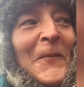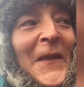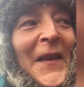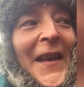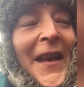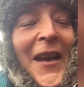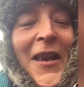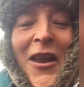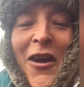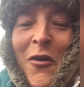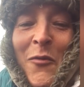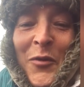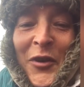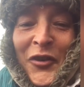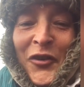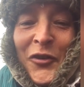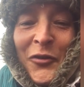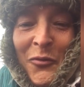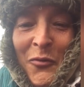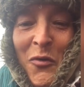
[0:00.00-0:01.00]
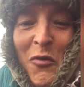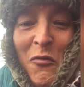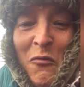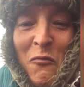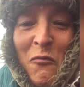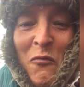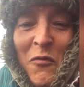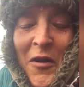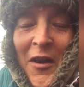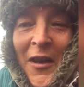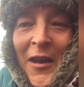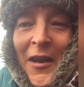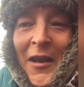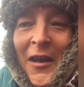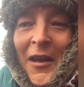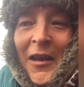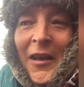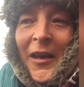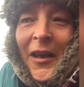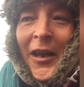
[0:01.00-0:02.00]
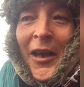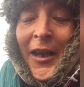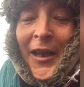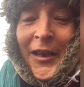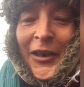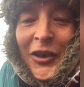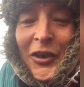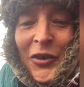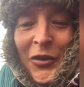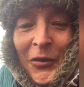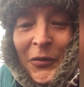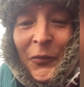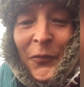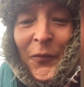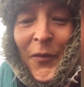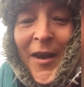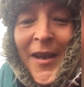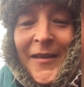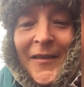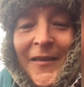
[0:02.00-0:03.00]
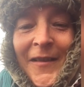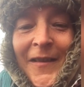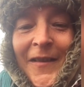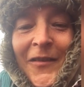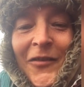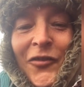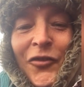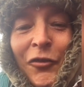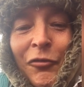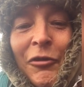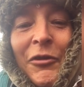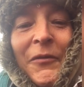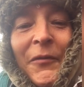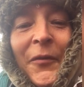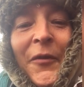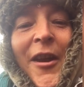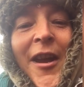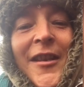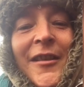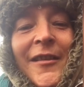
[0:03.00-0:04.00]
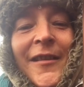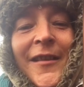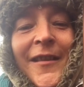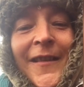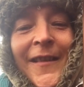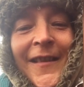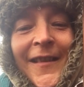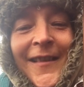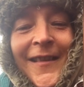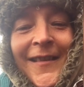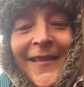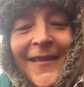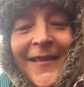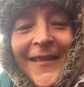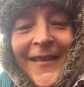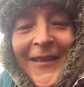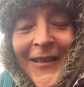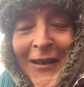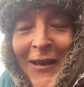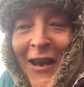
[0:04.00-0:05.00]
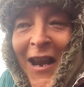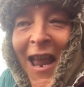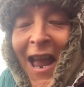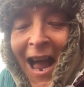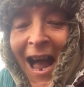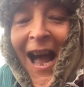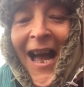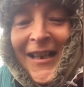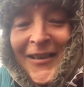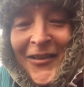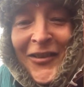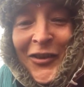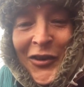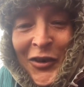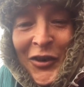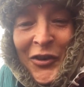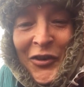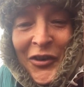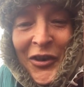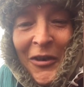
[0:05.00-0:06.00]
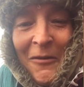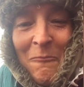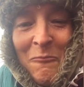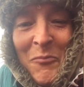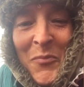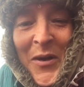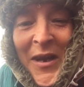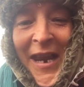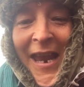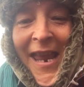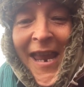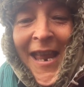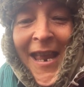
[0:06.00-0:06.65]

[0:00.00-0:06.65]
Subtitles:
And I wish you all good friends and true friends and good company.